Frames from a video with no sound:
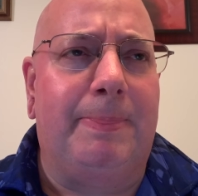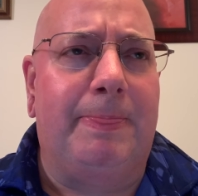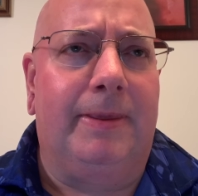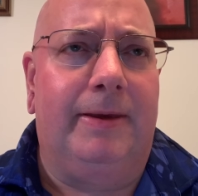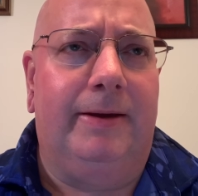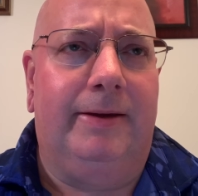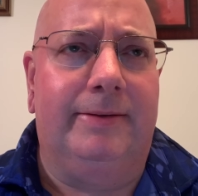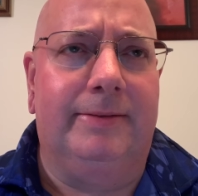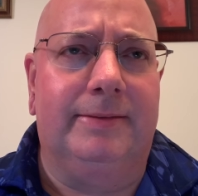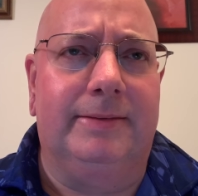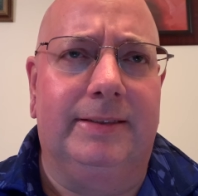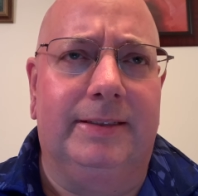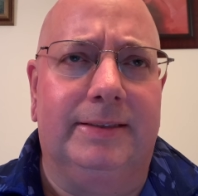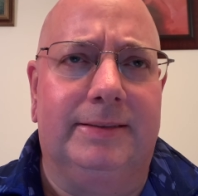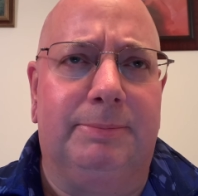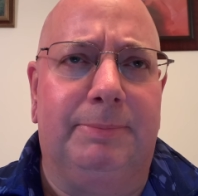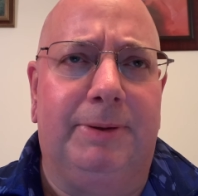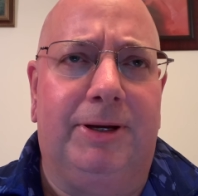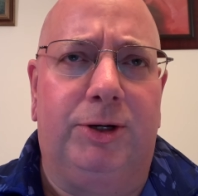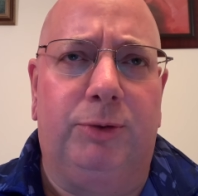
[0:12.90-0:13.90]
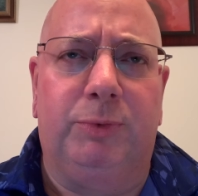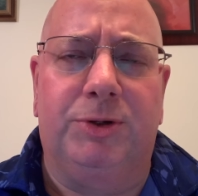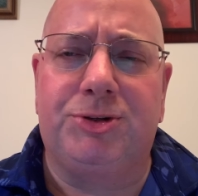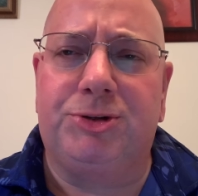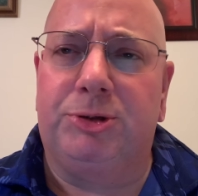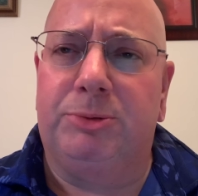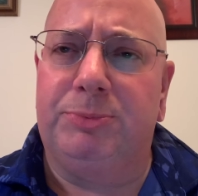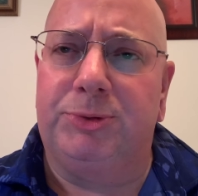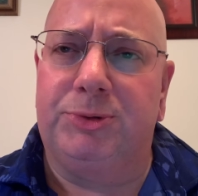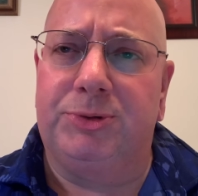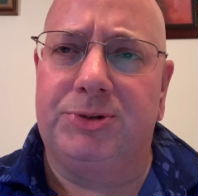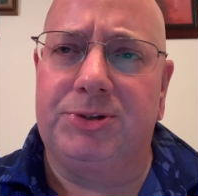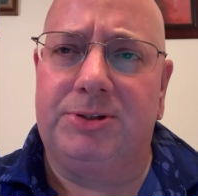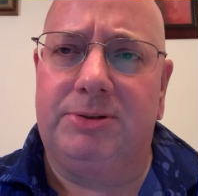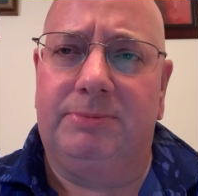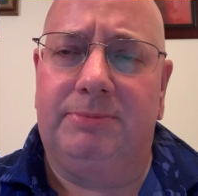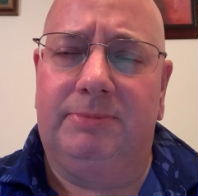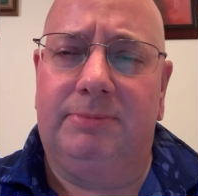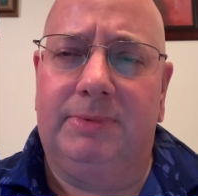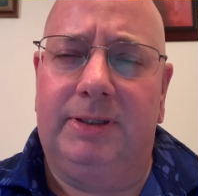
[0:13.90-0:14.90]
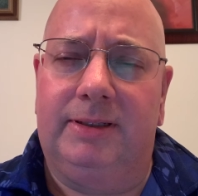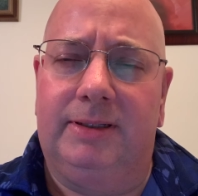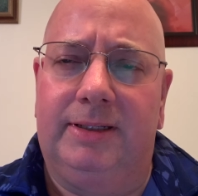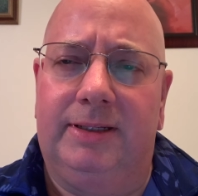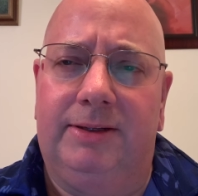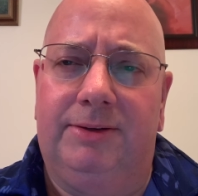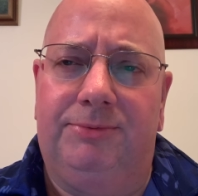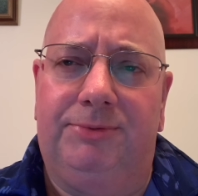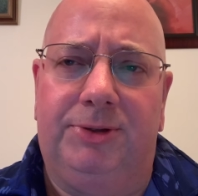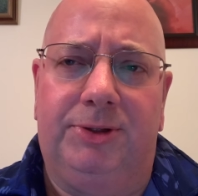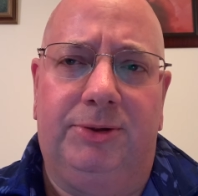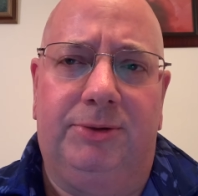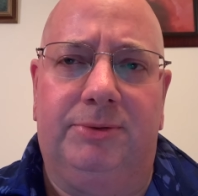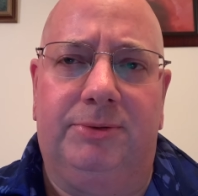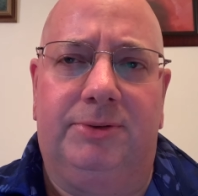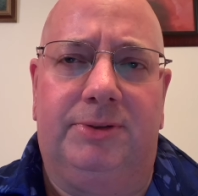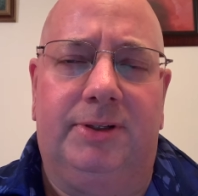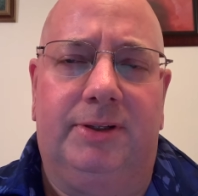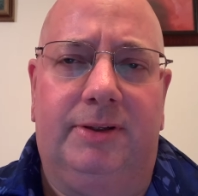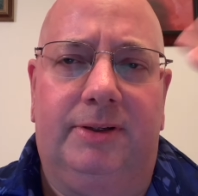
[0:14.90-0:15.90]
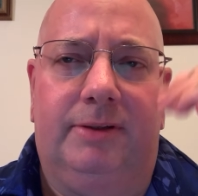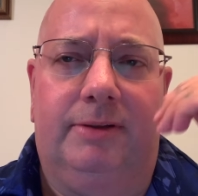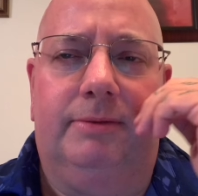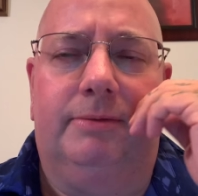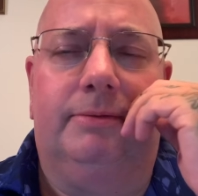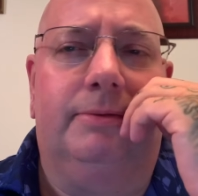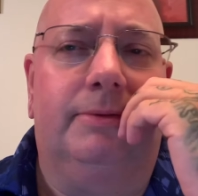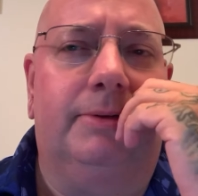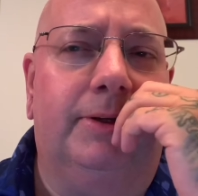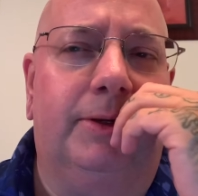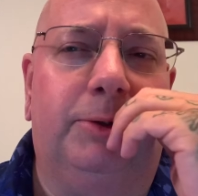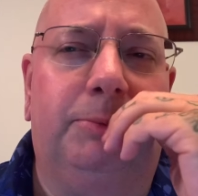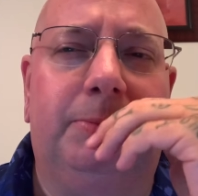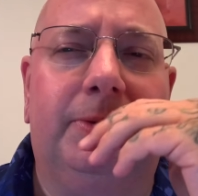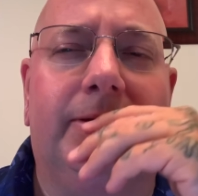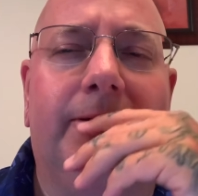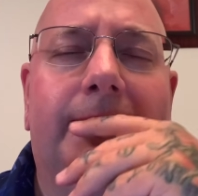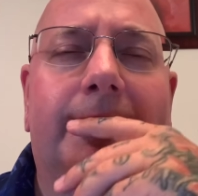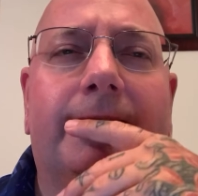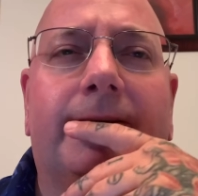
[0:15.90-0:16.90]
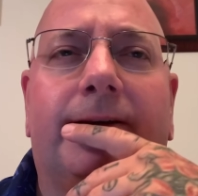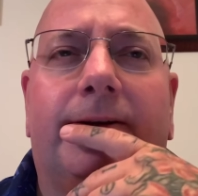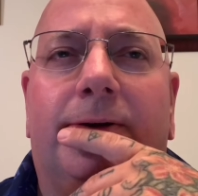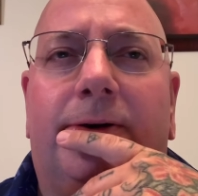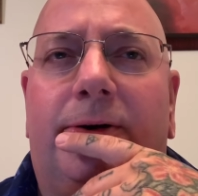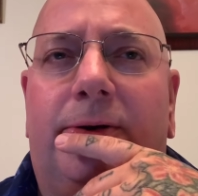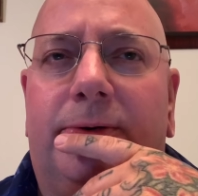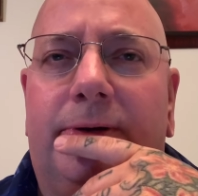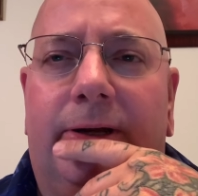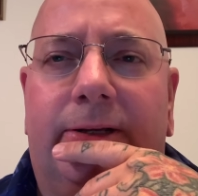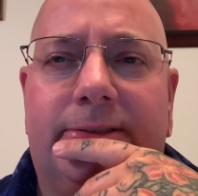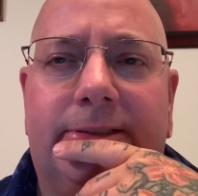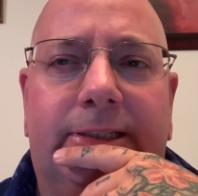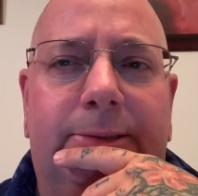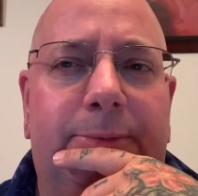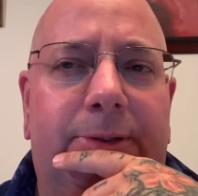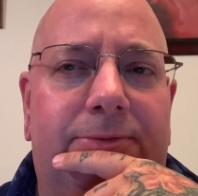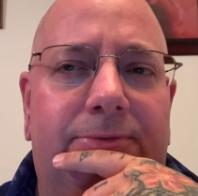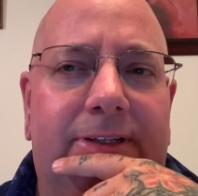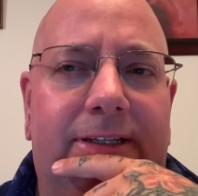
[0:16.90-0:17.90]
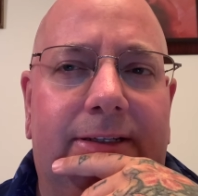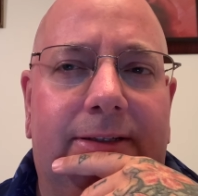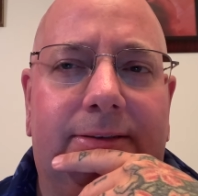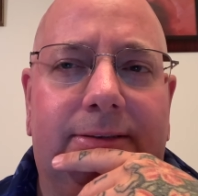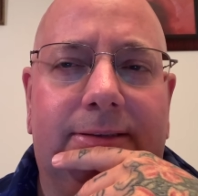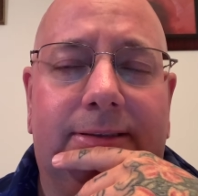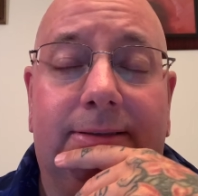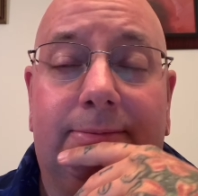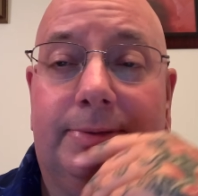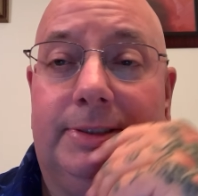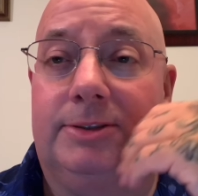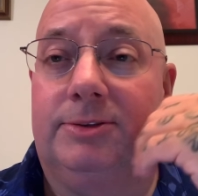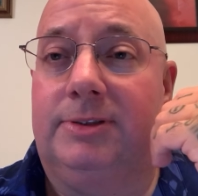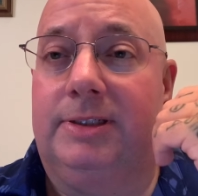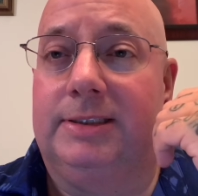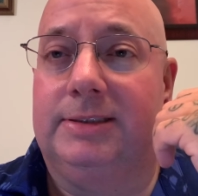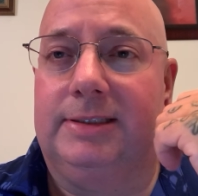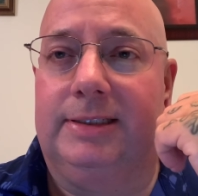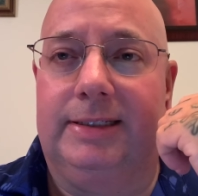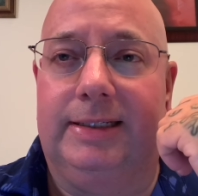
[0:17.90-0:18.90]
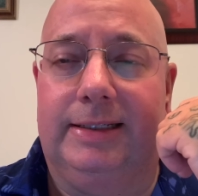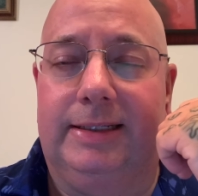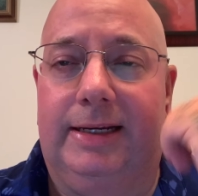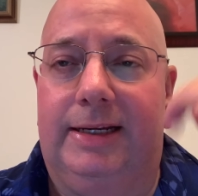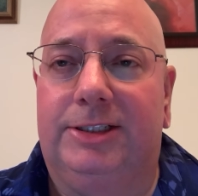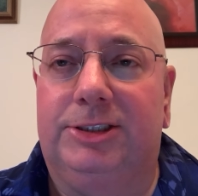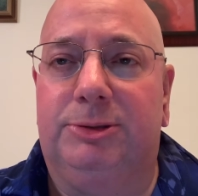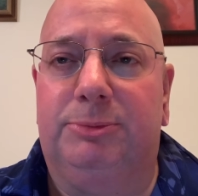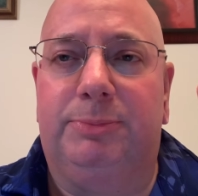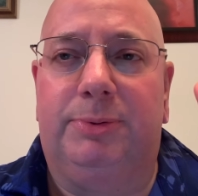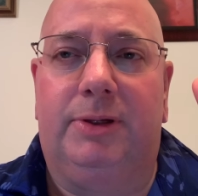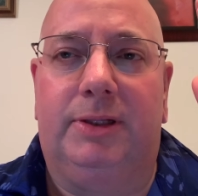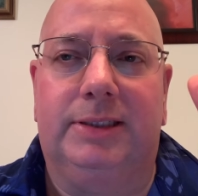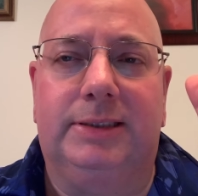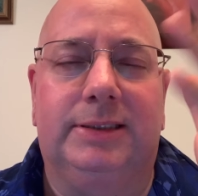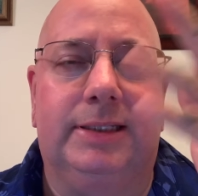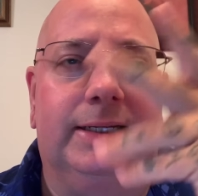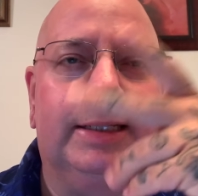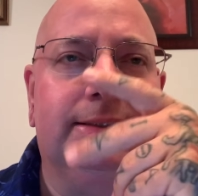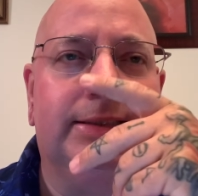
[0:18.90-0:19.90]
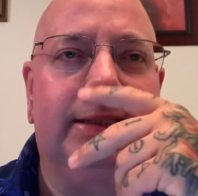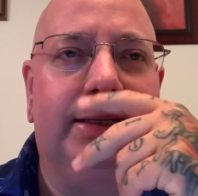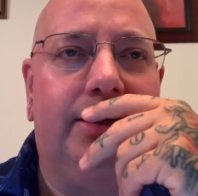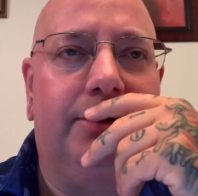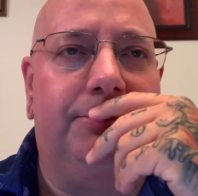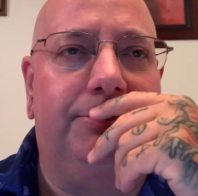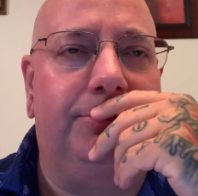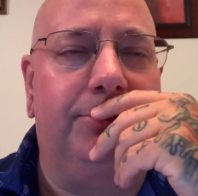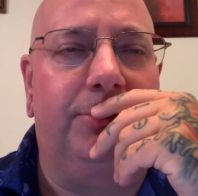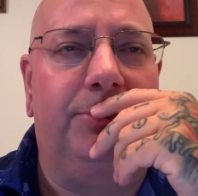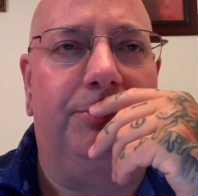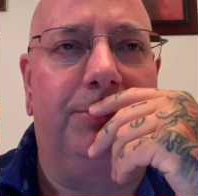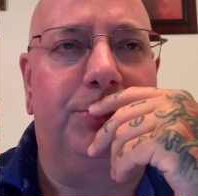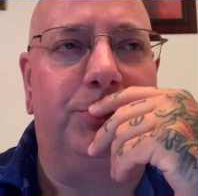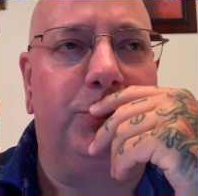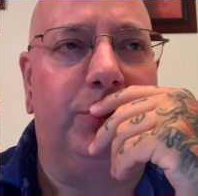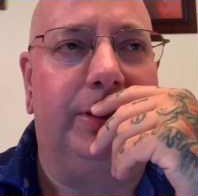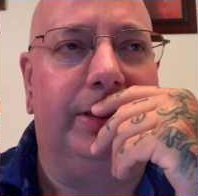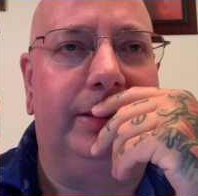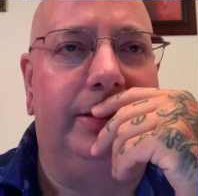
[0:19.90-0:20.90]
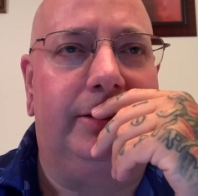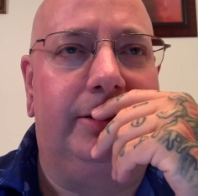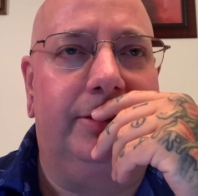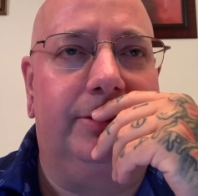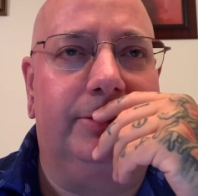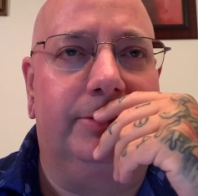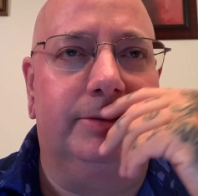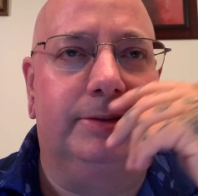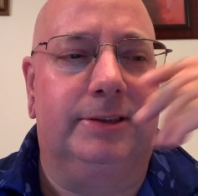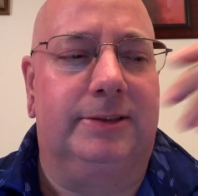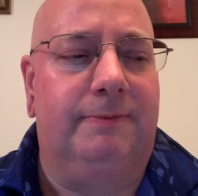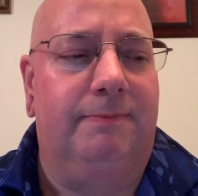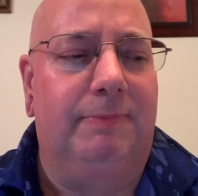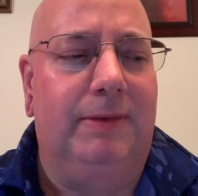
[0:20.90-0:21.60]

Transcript: And it's about original Buddhism. If you don't uh, know me at all, not seeing my videos, I've been translating ancient Pali texts now for over twenty years.